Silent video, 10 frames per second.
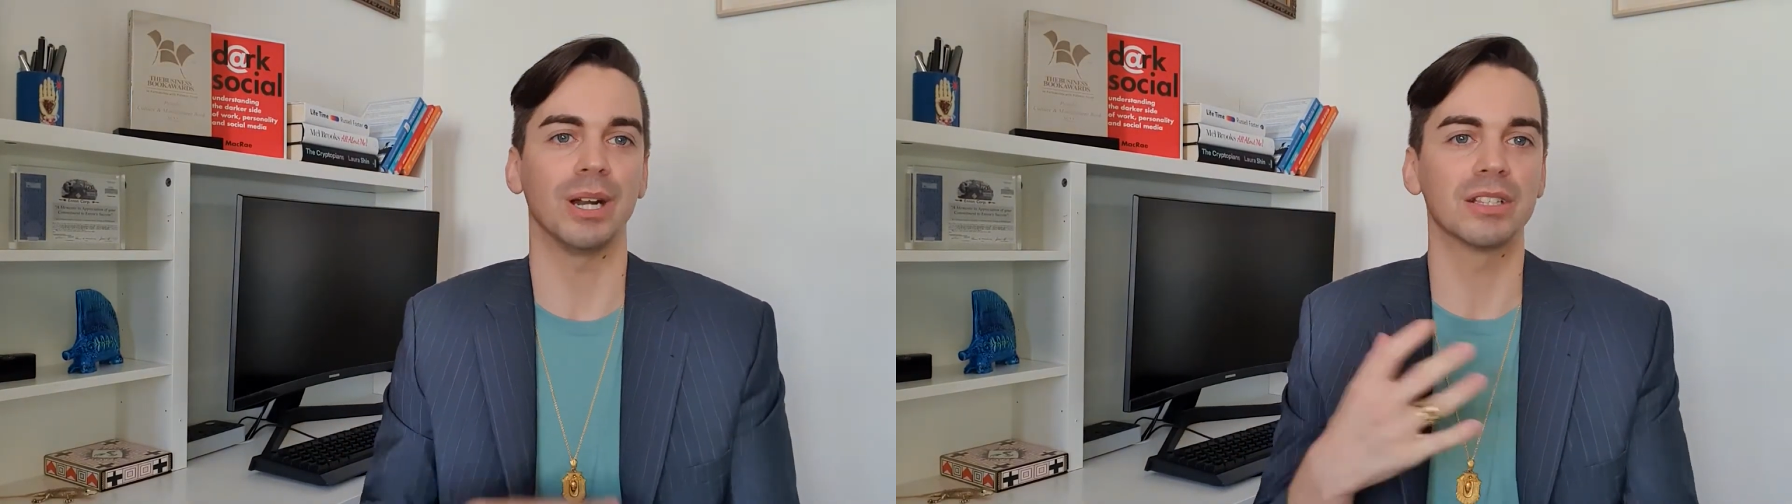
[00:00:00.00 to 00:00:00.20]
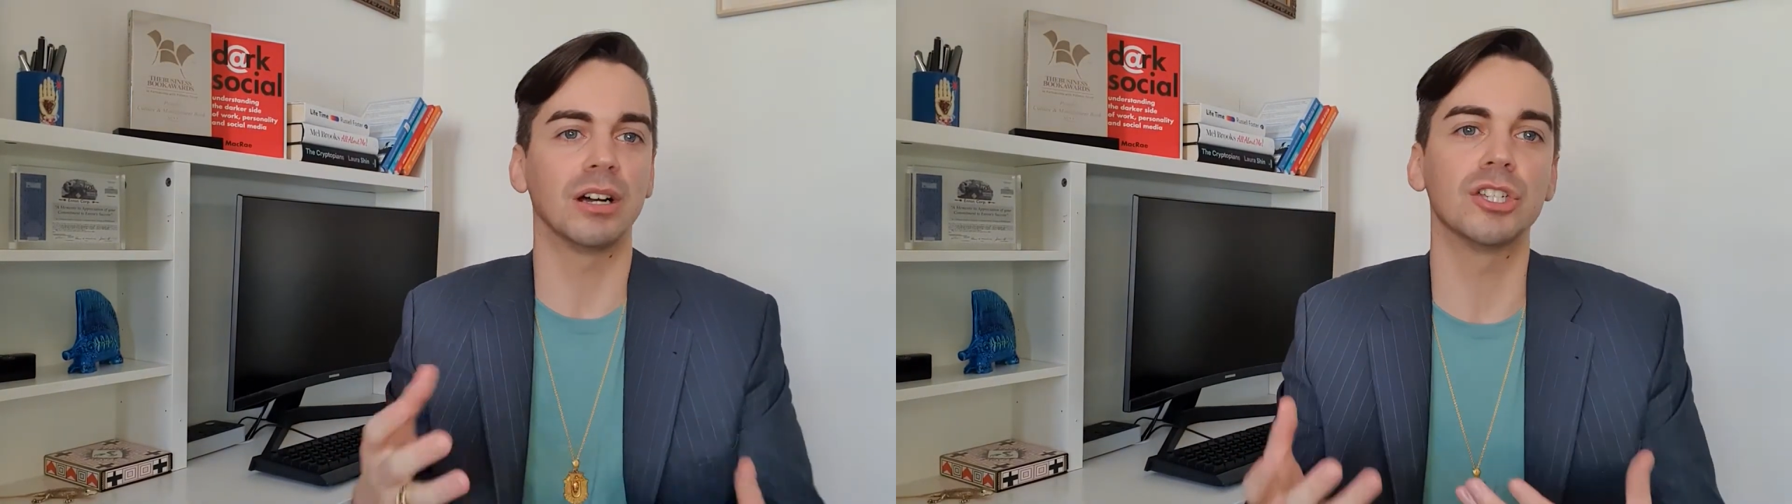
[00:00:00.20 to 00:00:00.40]

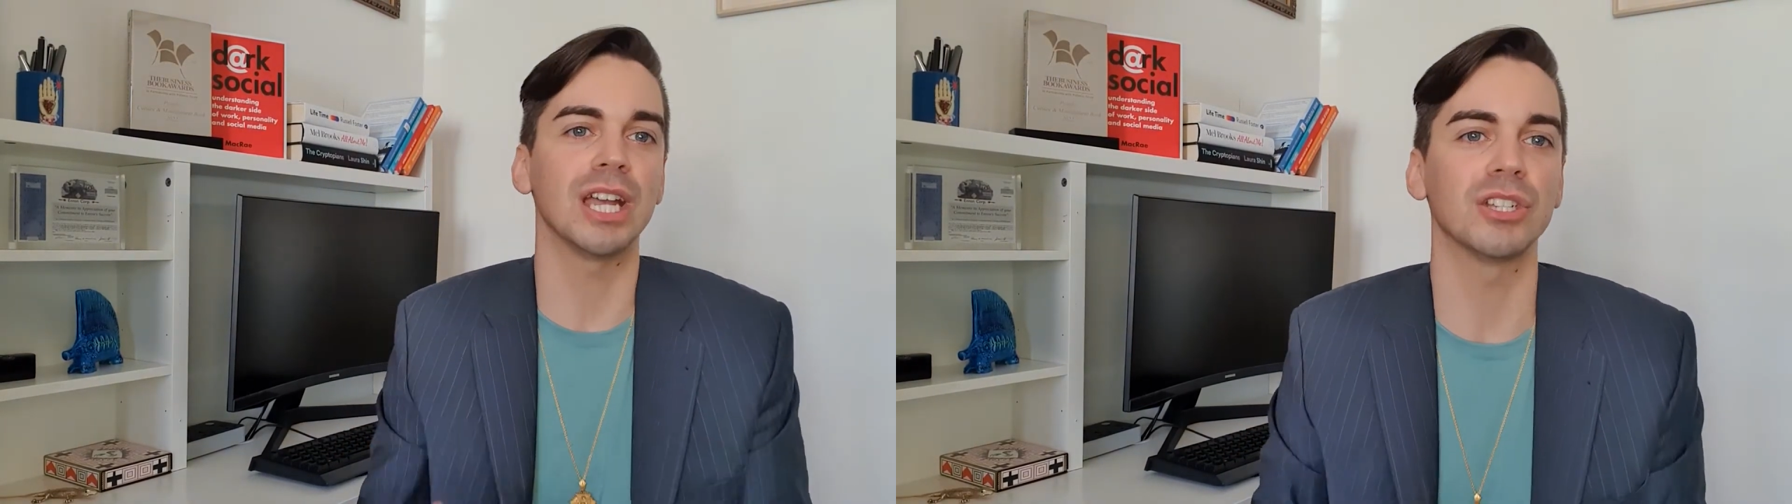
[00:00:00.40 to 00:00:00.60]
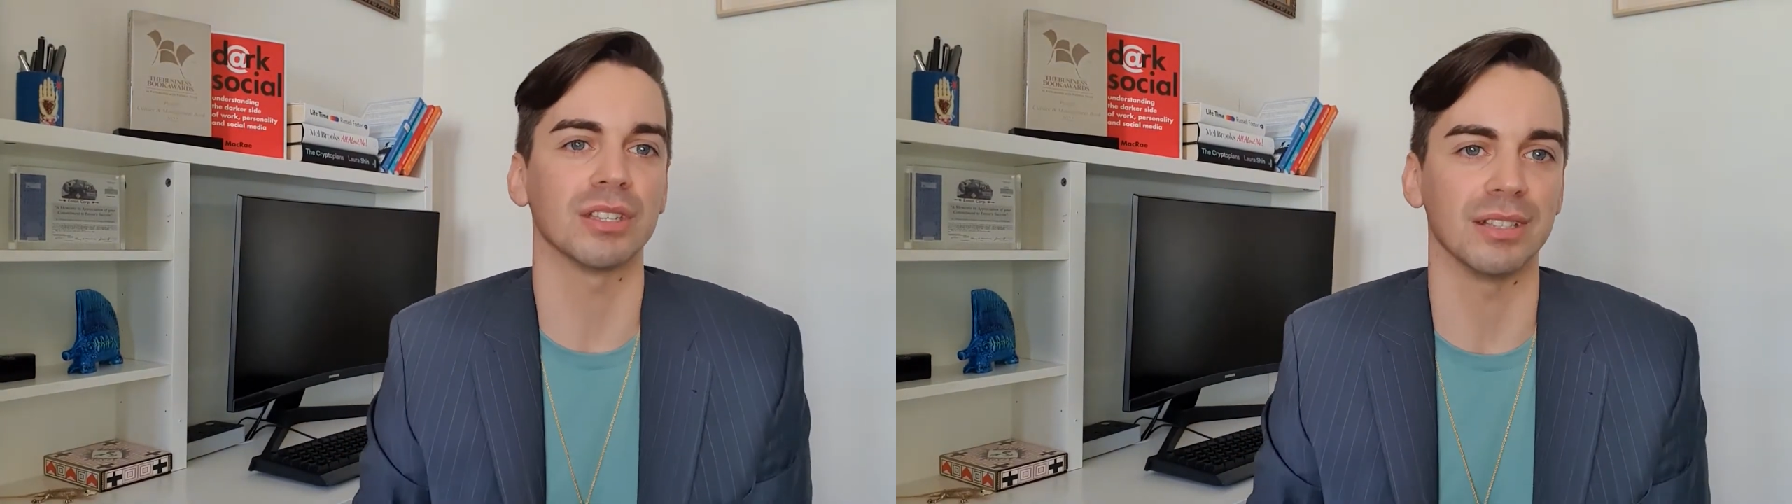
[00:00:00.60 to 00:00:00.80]
it's
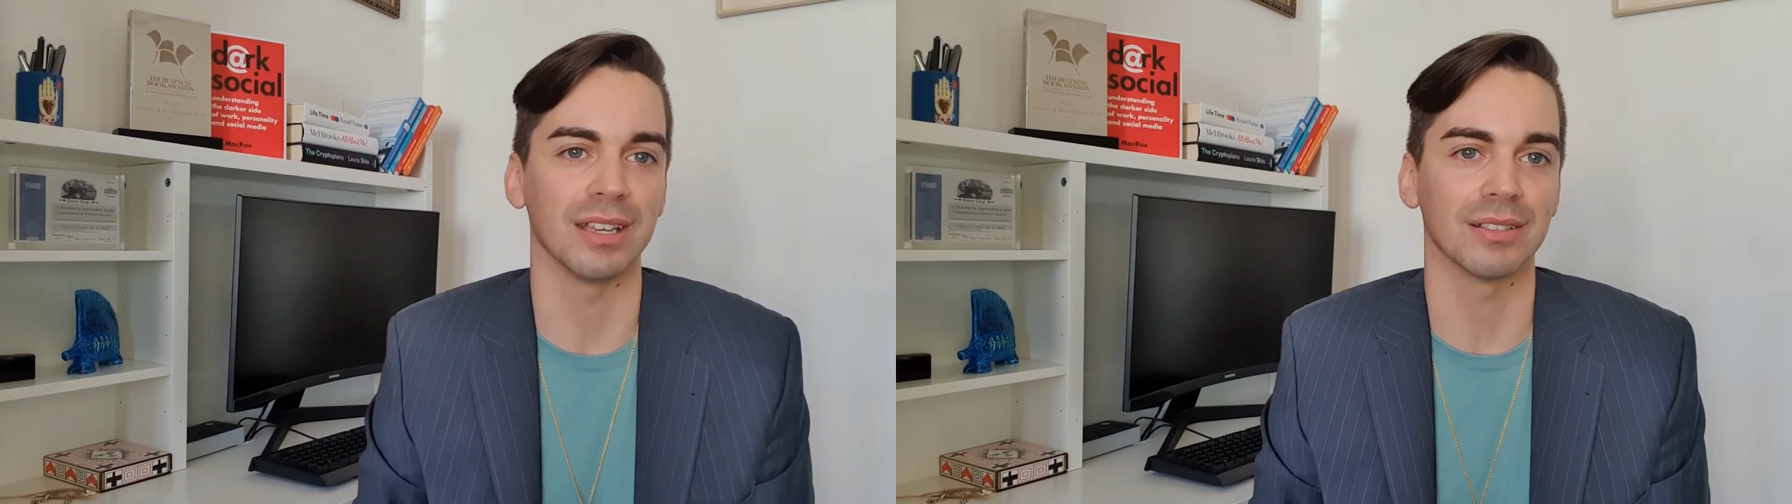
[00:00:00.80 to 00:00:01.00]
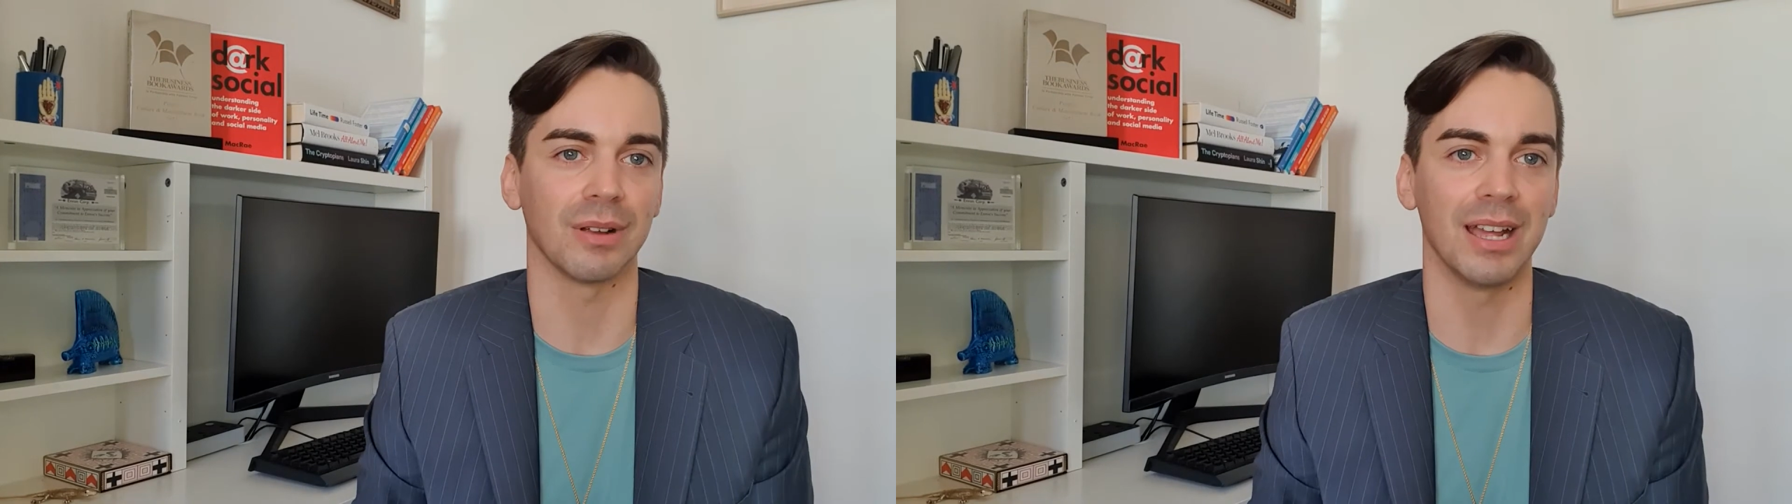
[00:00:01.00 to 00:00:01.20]

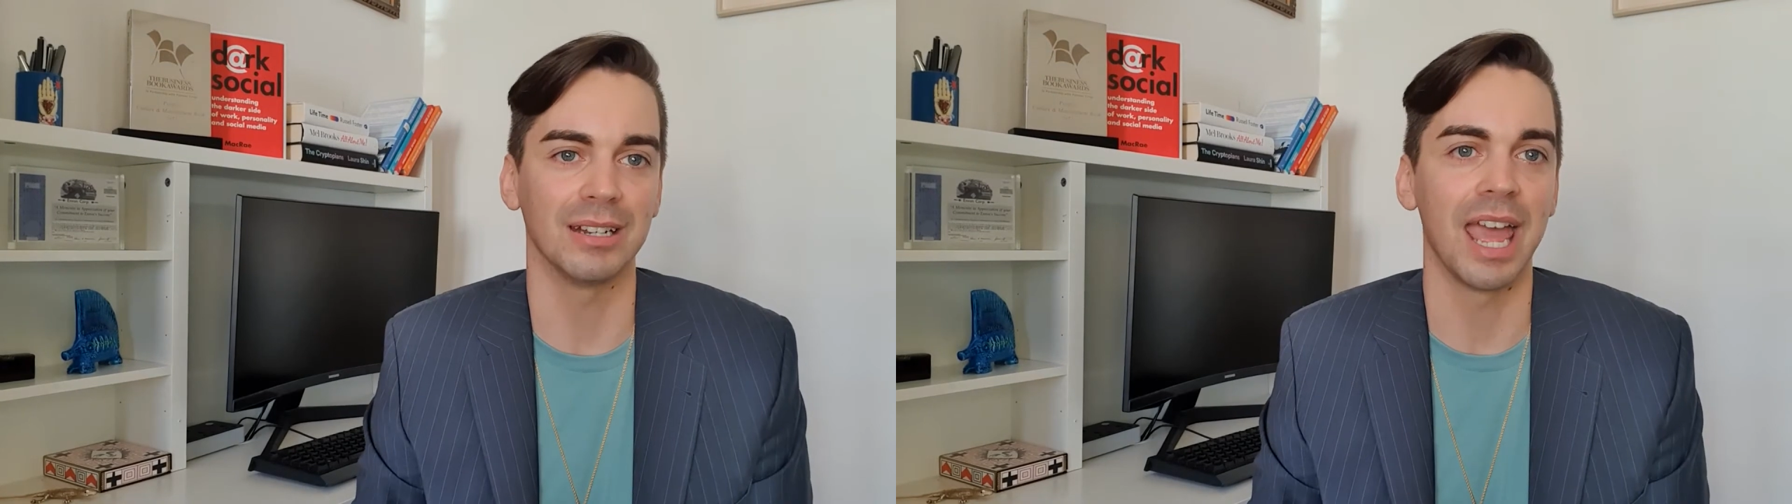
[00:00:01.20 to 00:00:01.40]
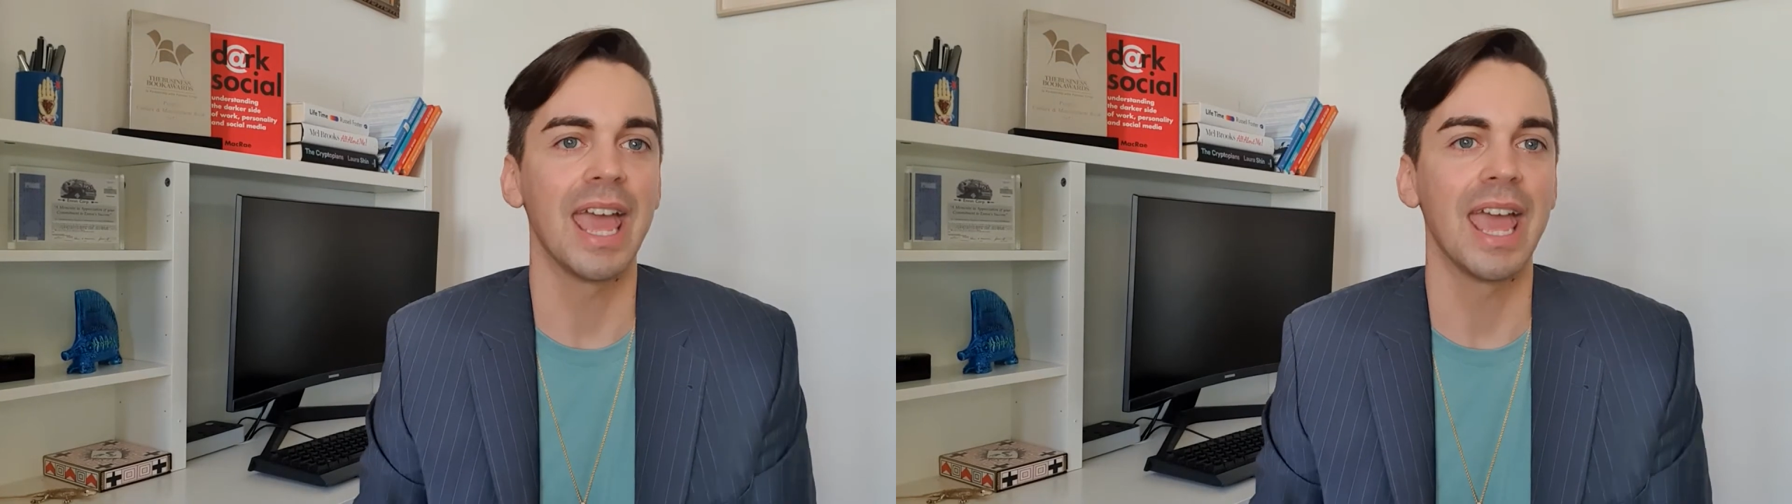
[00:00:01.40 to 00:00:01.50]
conscientiousness, right?